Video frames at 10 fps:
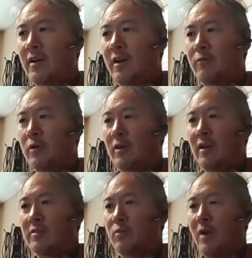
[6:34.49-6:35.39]
I
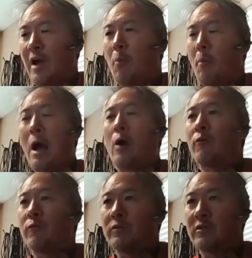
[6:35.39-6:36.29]
realized how
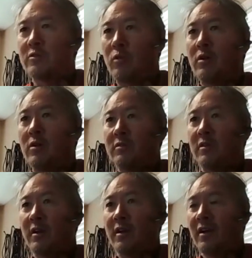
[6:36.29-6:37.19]
powerful this was.